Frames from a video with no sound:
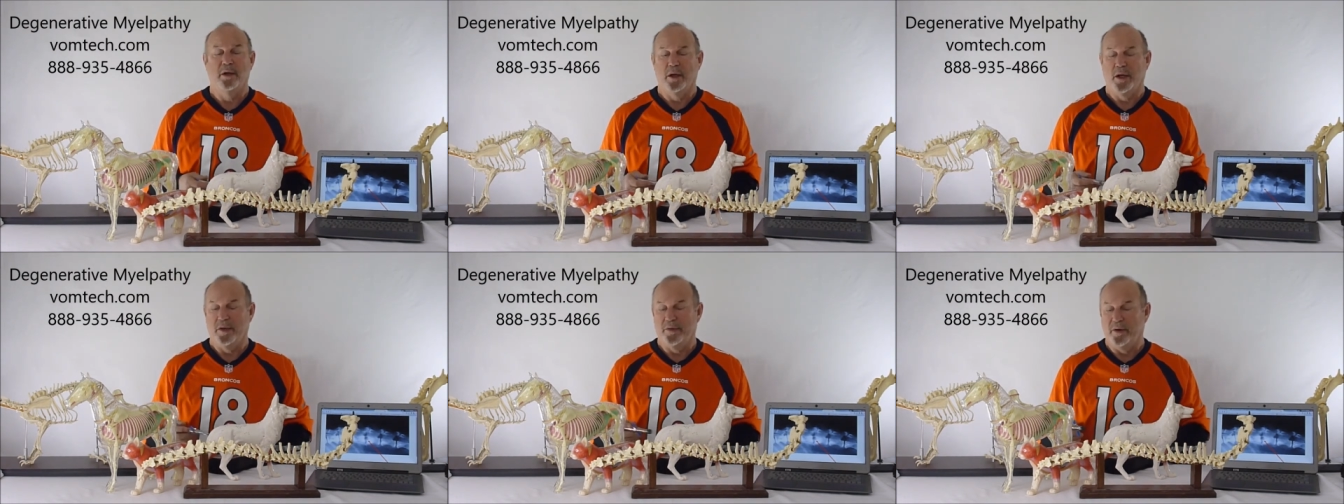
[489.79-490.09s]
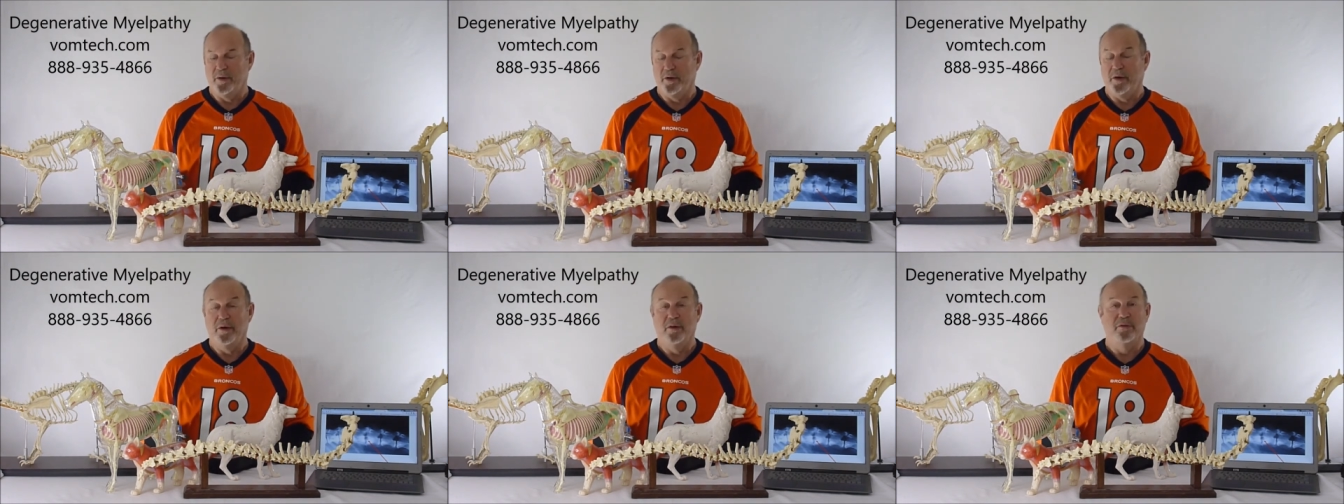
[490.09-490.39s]

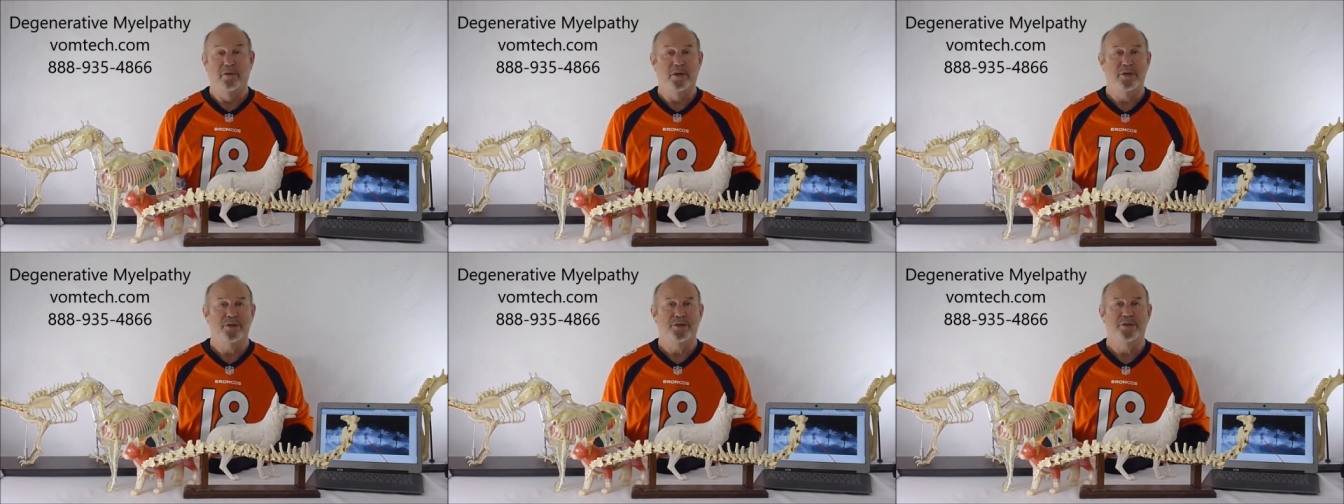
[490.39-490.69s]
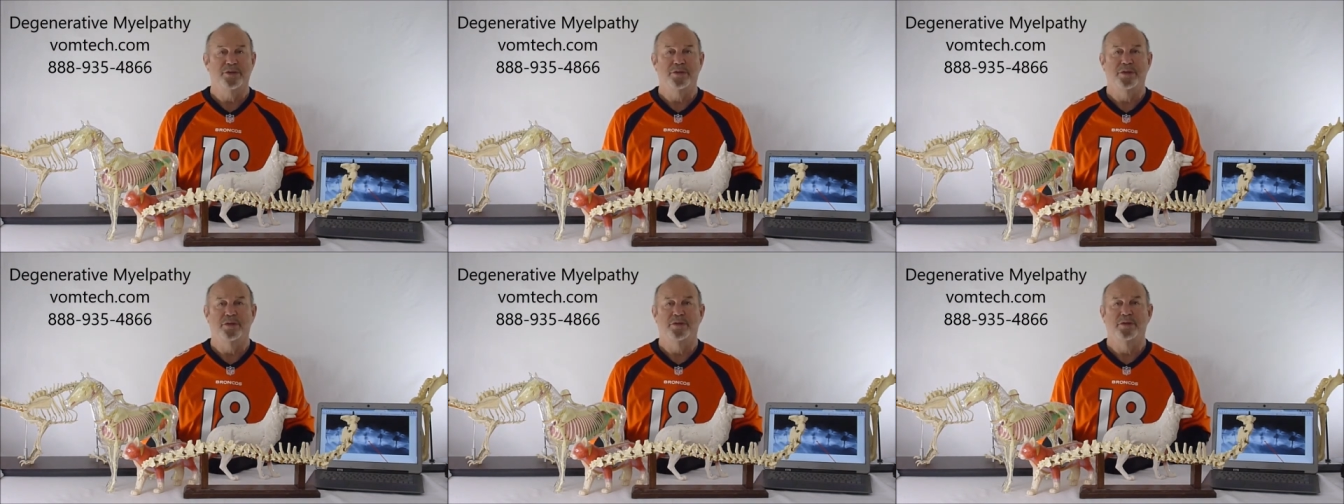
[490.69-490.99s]

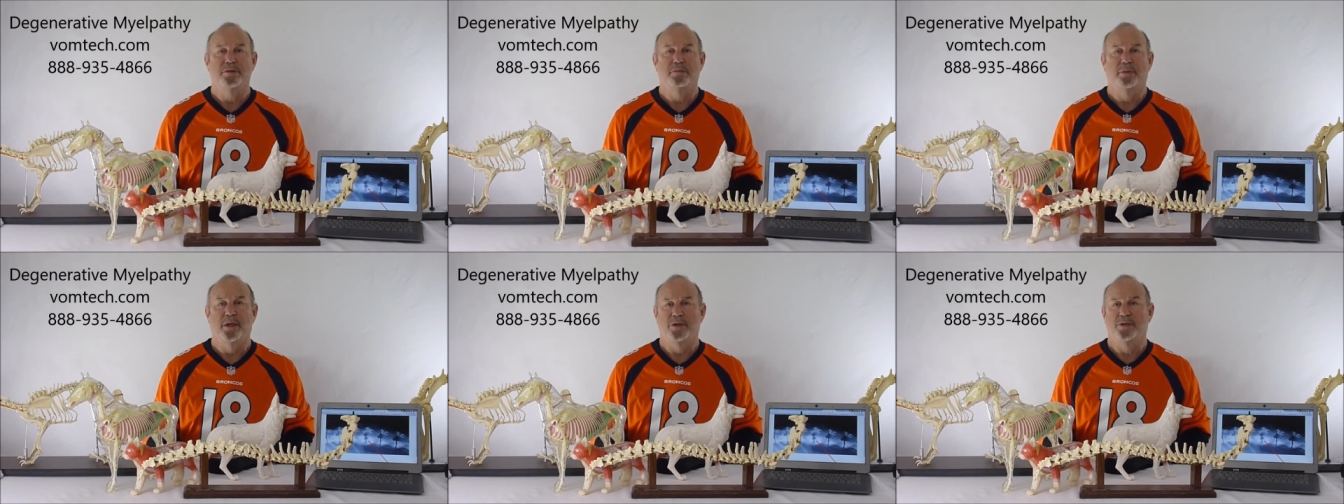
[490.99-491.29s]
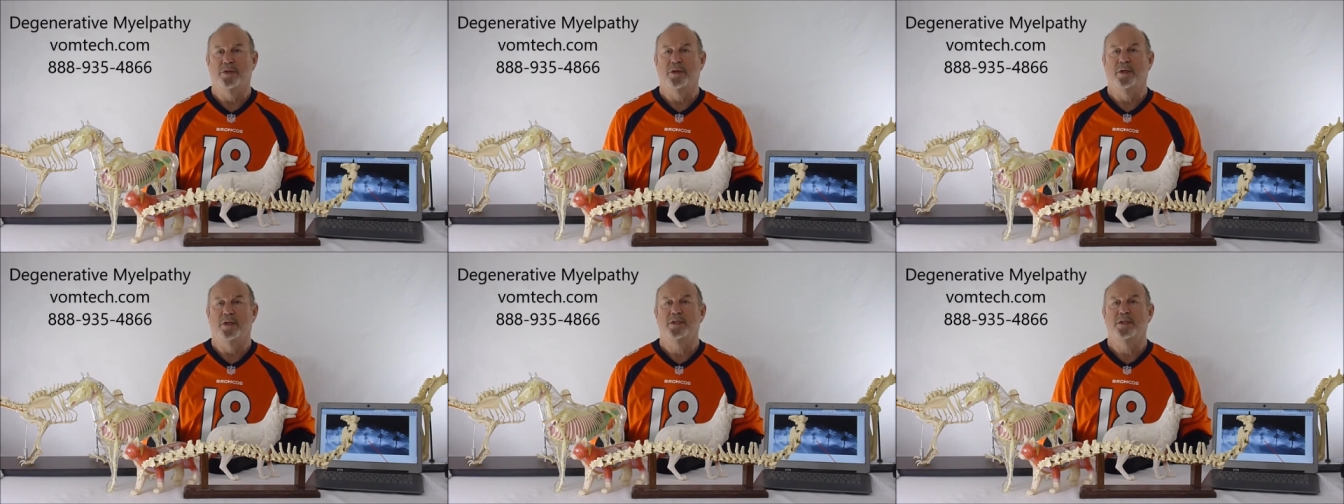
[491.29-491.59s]
interventions into
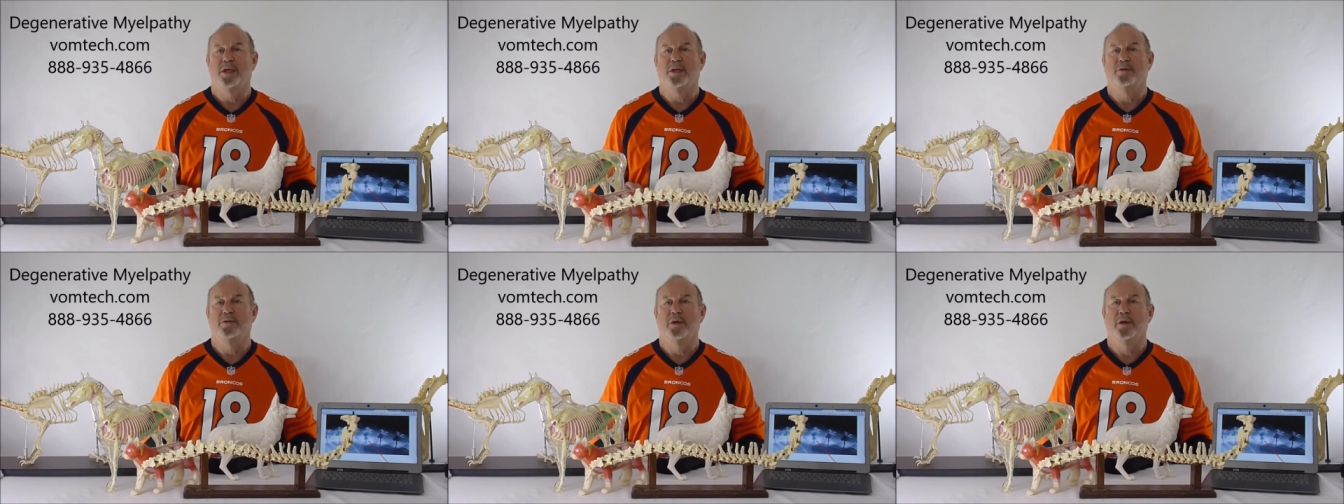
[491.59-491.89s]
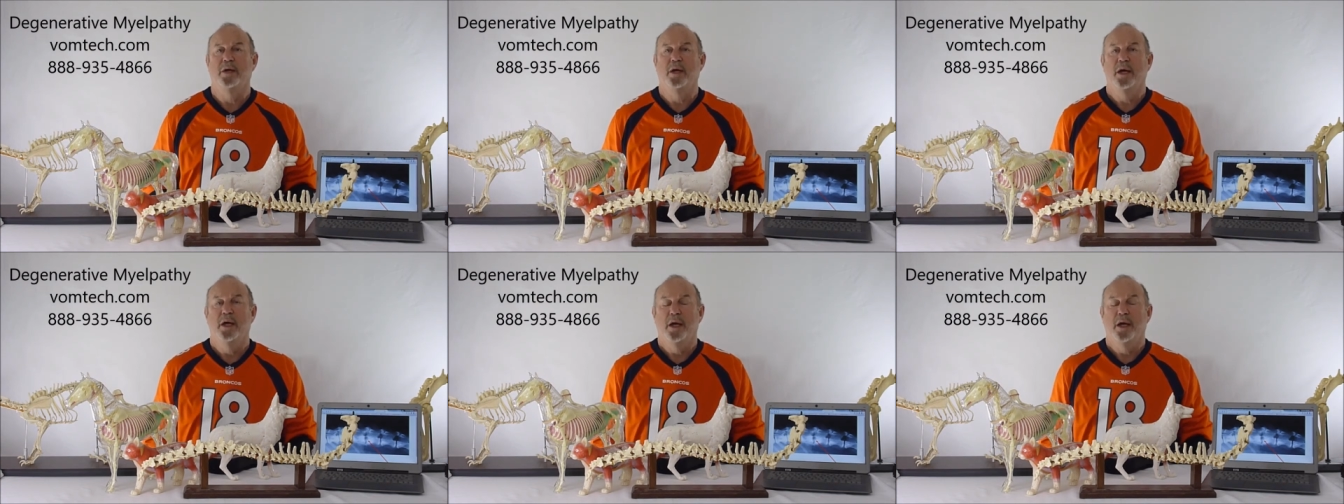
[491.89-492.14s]
muscle, etc.,